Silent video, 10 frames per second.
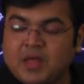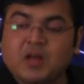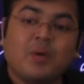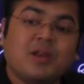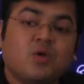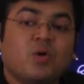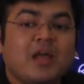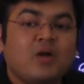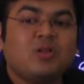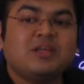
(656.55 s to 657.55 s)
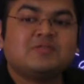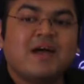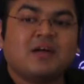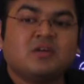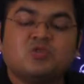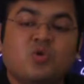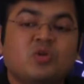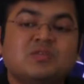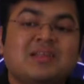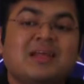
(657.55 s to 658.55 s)
Now, when you're looking at all these factors, don't
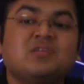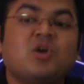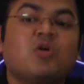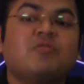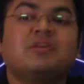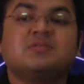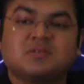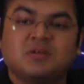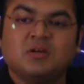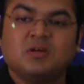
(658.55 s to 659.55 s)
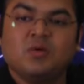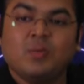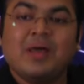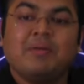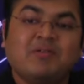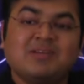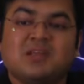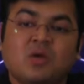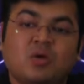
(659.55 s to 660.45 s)
you see there is a lot of risk when I'm investing